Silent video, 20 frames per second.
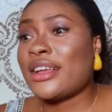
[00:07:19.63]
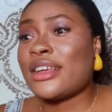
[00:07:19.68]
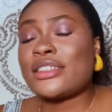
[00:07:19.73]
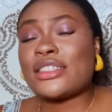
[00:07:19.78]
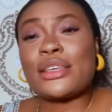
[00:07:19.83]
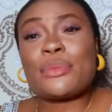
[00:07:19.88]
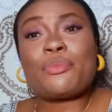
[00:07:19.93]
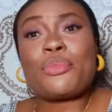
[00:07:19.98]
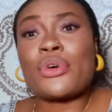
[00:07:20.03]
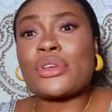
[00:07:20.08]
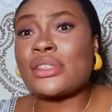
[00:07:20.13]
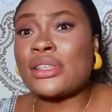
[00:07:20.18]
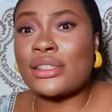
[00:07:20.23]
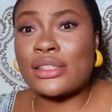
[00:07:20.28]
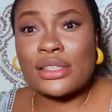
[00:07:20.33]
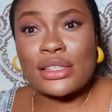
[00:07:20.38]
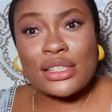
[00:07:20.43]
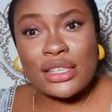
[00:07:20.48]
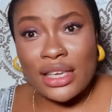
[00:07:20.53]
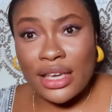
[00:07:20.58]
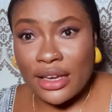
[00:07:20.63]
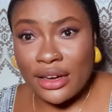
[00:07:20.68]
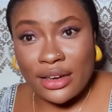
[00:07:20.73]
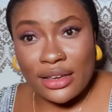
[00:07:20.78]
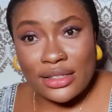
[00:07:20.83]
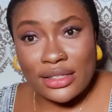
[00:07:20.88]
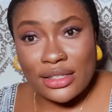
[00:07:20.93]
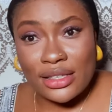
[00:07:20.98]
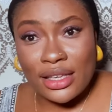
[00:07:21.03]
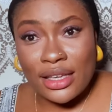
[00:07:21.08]
She bursts into
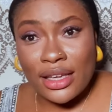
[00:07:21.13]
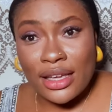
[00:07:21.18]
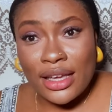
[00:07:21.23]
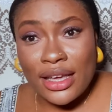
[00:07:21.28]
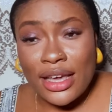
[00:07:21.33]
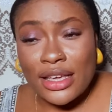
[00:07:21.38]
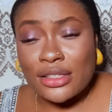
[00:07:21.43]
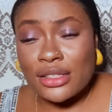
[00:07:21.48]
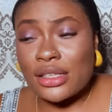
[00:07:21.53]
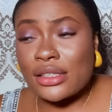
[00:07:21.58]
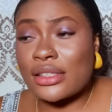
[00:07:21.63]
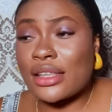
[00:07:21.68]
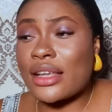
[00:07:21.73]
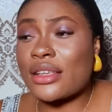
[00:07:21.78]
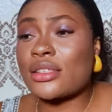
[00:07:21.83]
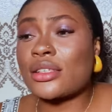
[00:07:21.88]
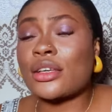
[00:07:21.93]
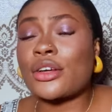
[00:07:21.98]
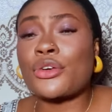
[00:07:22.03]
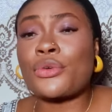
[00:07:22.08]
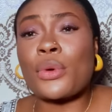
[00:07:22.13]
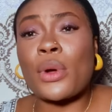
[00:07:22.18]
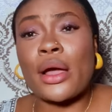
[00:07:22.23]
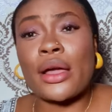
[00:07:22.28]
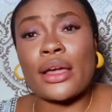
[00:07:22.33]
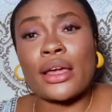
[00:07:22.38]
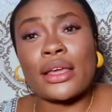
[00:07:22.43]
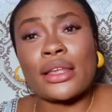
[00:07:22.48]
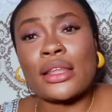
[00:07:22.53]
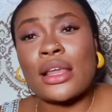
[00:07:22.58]
tears. She starts
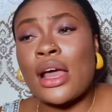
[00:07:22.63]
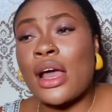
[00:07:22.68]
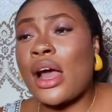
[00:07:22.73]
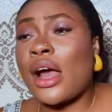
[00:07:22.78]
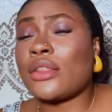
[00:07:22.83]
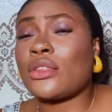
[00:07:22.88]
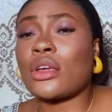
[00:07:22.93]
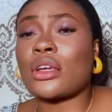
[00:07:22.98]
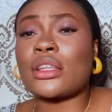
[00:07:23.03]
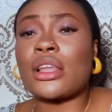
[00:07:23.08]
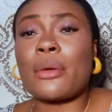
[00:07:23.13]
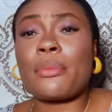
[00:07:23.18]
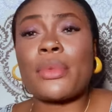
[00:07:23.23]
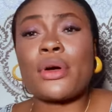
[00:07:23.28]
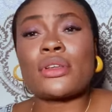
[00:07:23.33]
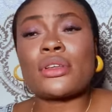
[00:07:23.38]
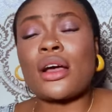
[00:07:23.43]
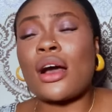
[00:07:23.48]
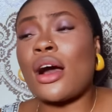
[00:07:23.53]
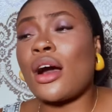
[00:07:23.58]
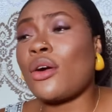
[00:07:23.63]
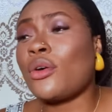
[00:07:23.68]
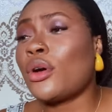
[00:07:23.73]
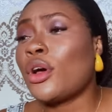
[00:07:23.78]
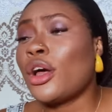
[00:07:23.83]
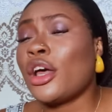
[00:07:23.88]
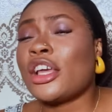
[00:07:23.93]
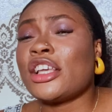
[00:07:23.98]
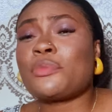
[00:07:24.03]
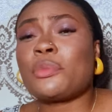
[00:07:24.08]
crying and talking about how
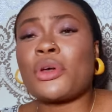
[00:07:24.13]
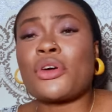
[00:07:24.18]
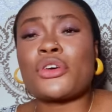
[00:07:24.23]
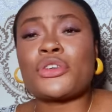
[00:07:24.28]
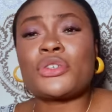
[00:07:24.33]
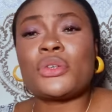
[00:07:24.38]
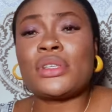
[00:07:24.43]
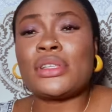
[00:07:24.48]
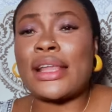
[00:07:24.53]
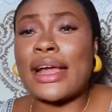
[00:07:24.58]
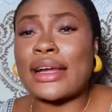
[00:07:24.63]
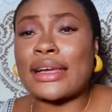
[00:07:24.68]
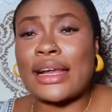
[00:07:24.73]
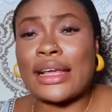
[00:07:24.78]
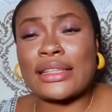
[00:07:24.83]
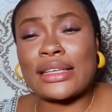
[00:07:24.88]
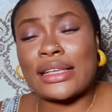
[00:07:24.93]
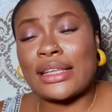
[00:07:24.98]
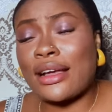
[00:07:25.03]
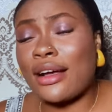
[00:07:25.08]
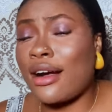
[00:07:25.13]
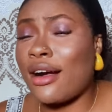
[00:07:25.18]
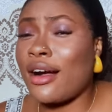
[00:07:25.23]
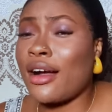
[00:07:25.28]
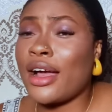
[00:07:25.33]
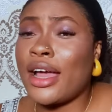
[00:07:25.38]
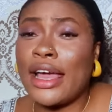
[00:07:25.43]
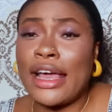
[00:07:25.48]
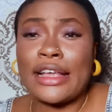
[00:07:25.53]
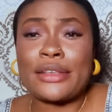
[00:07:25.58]
it's because you neglected her.
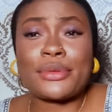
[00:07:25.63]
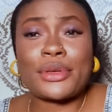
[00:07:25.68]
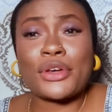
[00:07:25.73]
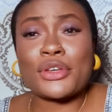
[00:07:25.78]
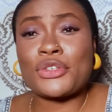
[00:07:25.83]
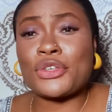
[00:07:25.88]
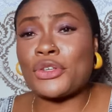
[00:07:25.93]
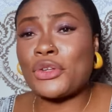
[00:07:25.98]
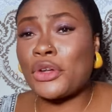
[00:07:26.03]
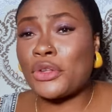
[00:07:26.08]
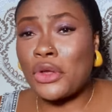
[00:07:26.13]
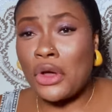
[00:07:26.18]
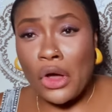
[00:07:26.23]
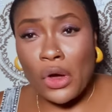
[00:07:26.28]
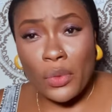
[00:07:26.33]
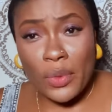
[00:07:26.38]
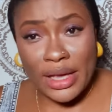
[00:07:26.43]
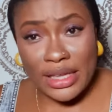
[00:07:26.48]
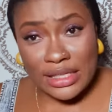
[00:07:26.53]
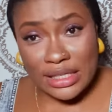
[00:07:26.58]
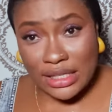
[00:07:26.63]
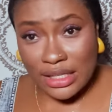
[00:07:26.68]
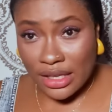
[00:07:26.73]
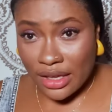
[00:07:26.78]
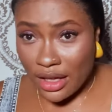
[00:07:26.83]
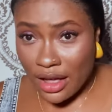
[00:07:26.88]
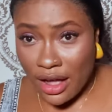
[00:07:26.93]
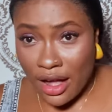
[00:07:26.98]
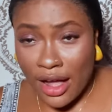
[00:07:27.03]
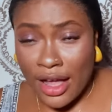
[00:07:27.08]
It's because you don't always
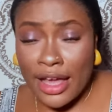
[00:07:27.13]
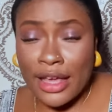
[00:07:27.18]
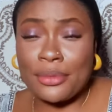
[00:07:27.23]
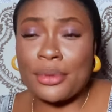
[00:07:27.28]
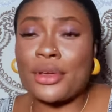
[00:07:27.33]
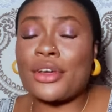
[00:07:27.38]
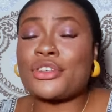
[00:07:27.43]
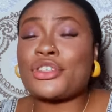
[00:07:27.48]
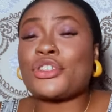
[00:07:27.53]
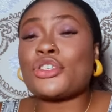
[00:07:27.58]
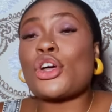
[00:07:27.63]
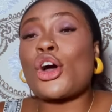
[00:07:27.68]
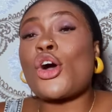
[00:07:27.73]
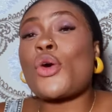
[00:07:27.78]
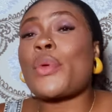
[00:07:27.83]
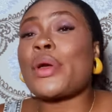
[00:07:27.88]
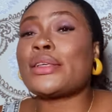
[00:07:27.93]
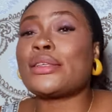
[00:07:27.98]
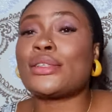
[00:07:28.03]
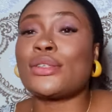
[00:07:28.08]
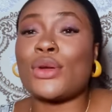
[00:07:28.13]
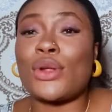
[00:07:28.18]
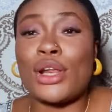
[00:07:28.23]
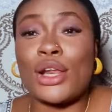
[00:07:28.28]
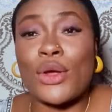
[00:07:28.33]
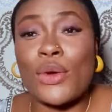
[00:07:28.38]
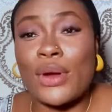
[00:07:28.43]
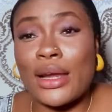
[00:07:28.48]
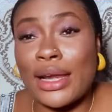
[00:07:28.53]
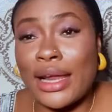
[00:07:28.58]
see her. Because she's always so
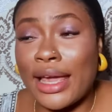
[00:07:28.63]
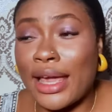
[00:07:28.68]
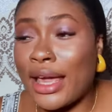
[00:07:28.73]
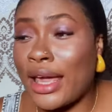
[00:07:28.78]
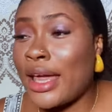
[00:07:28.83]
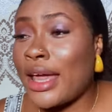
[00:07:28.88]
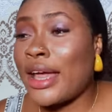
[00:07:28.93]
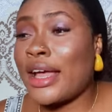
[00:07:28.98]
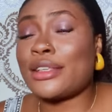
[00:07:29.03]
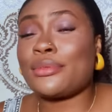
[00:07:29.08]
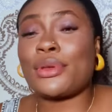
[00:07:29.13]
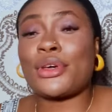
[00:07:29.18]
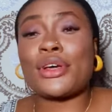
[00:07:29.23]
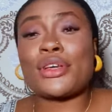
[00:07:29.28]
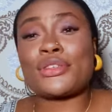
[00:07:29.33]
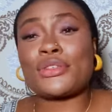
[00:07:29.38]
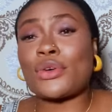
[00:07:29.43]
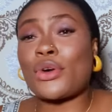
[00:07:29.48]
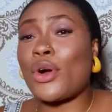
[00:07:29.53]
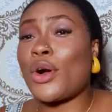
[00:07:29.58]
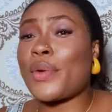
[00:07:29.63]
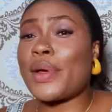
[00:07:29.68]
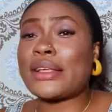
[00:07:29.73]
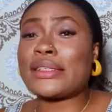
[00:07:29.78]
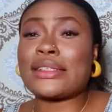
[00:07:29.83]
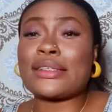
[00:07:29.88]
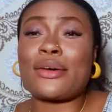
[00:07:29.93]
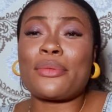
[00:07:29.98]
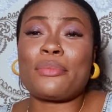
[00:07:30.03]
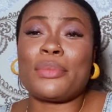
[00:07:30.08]
lonely. It's because you're
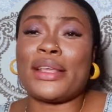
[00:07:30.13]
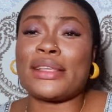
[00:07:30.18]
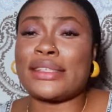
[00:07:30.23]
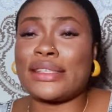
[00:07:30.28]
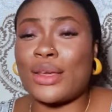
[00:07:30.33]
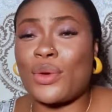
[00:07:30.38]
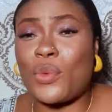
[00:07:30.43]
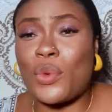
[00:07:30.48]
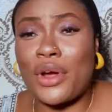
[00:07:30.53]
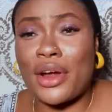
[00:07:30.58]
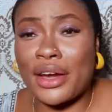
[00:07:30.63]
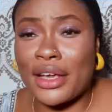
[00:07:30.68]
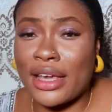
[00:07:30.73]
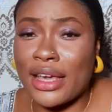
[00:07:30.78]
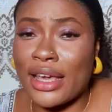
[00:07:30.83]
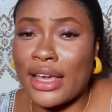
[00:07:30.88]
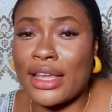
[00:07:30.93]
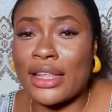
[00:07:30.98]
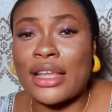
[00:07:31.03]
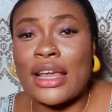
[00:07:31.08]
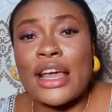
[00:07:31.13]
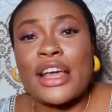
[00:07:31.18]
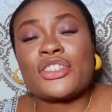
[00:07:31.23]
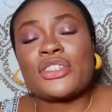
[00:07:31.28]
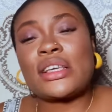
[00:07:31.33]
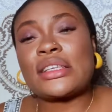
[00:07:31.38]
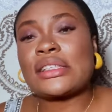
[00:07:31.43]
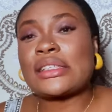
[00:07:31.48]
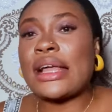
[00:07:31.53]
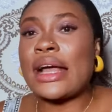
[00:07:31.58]
always so busy working.
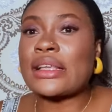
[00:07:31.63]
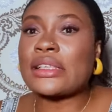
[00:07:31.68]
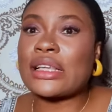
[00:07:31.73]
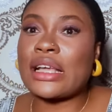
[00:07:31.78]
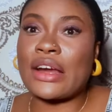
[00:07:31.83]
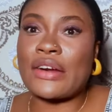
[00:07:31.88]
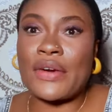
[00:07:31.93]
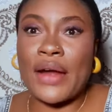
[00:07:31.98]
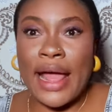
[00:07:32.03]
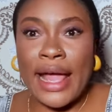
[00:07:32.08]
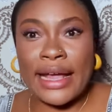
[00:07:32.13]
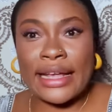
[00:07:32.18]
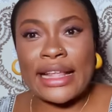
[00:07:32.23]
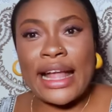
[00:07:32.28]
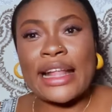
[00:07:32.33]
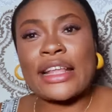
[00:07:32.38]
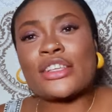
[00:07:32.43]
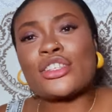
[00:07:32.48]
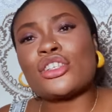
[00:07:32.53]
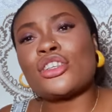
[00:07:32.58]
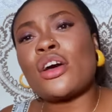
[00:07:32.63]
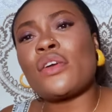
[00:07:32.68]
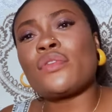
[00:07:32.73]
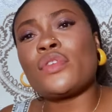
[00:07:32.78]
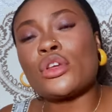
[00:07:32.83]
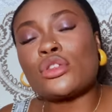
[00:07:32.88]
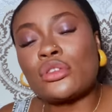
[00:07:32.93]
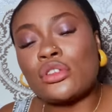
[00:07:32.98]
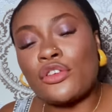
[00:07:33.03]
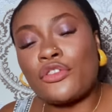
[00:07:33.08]
She starts crying. And instead of
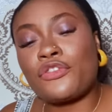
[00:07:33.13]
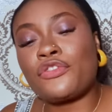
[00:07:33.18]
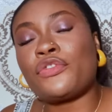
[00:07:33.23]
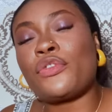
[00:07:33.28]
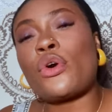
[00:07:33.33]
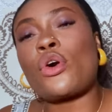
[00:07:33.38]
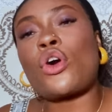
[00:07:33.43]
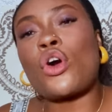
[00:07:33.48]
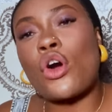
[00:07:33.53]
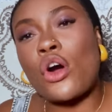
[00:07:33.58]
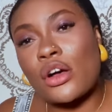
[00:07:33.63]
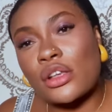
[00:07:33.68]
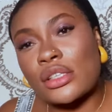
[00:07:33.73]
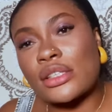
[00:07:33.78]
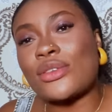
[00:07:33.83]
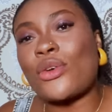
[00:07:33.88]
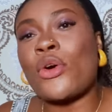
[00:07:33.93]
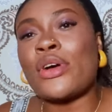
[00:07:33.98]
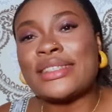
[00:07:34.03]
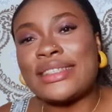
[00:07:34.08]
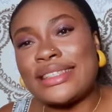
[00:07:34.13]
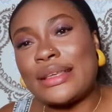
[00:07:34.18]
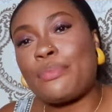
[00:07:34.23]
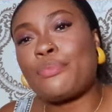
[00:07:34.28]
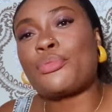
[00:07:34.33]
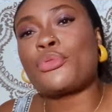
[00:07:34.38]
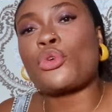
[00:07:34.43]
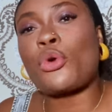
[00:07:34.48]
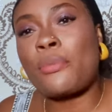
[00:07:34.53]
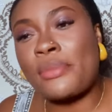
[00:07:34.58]
you to focus on the
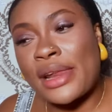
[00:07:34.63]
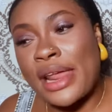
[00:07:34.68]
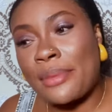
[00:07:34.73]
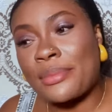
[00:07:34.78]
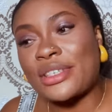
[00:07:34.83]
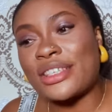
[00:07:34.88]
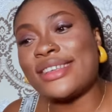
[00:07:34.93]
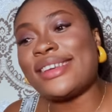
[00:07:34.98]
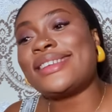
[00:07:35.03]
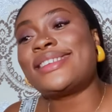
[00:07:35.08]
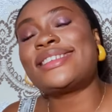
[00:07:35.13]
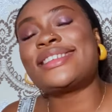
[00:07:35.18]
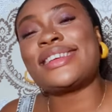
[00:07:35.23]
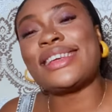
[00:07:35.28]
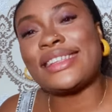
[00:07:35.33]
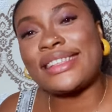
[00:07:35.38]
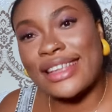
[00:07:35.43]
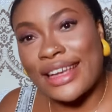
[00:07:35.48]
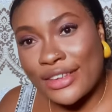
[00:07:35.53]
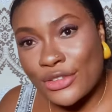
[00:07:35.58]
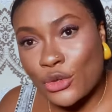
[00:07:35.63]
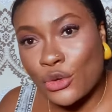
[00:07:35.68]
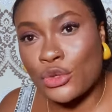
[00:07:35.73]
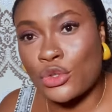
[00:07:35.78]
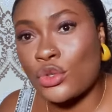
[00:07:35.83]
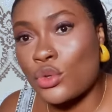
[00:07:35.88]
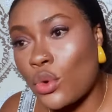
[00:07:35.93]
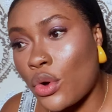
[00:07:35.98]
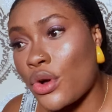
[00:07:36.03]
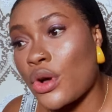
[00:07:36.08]
problem, she cheated on
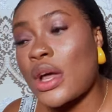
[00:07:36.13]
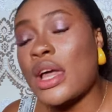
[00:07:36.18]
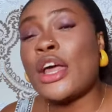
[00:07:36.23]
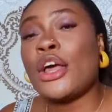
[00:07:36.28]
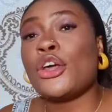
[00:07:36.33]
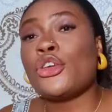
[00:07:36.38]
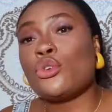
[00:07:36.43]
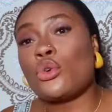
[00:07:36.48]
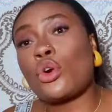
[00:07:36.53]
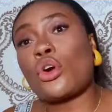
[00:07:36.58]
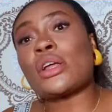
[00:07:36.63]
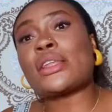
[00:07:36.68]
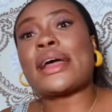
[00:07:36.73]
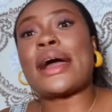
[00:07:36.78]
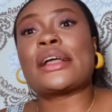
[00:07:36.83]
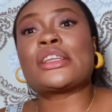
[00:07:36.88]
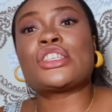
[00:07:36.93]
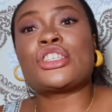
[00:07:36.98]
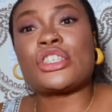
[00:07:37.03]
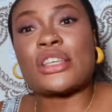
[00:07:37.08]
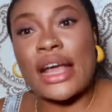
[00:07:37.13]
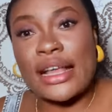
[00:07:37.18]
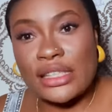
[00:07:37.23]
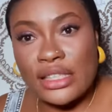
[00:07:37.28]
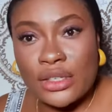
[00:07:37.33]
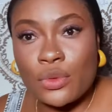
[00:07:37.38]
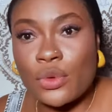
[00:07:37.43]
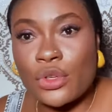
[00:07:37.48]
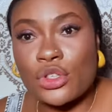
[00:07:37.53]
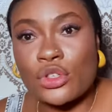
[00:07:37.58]
you or you caught her
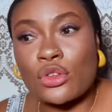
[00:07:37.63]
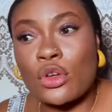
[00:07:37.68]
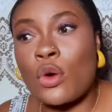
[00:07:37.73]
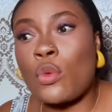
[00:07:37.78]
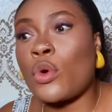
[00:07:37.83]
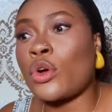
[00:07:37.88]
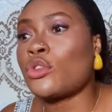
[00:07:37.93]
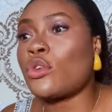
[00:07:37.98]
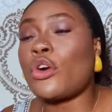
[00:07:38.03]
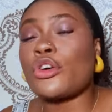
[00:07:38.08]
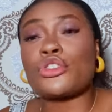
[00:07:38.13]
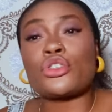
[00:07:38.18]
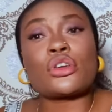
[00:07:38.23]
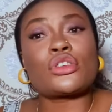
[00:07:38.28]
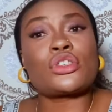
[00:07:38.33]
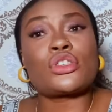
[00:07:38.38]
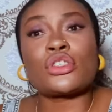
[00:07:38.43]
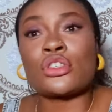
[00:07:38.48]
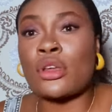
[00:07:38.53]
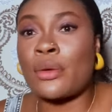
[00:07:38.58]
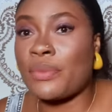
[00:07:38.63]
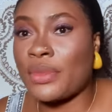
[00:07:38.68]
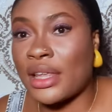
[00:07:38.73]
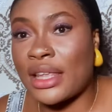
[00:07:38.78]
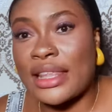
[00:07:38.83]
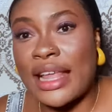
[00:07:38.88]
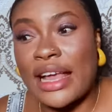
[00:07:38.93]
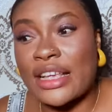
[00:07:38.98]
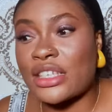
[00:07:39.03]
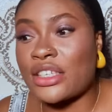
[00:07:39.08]
chatting with someone or just
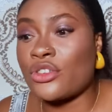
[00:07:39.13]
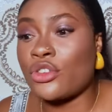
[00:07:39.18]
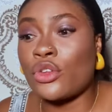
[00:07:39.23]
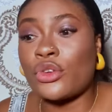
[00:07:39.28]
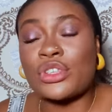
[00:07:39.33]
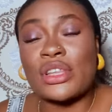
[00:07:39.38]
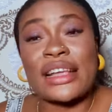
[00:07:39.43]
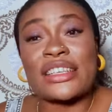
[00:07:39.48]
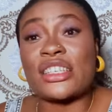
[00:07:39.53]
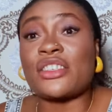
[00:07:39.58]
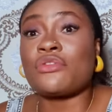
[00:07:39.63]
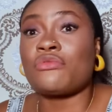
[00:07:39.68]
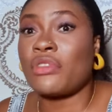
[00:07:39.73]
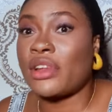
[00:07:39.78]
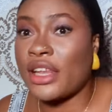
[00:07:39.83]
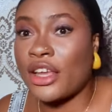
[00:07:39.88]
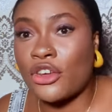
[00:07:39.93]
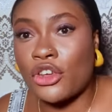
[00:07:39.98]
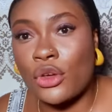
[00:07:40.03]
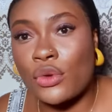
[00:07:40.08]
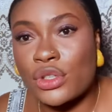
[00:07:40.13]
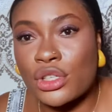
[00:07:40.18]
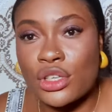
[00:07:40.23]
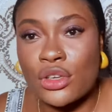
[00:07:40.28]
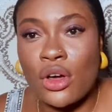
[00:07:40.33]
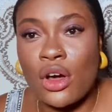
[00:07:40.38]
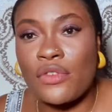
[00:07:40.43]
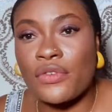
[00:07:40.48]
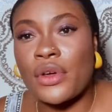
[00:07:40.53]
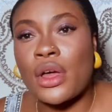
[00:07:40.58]
something that she you that she's really
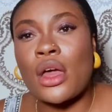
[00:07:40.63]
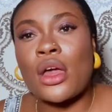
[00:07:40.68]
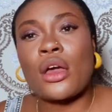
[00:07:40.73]
guilty of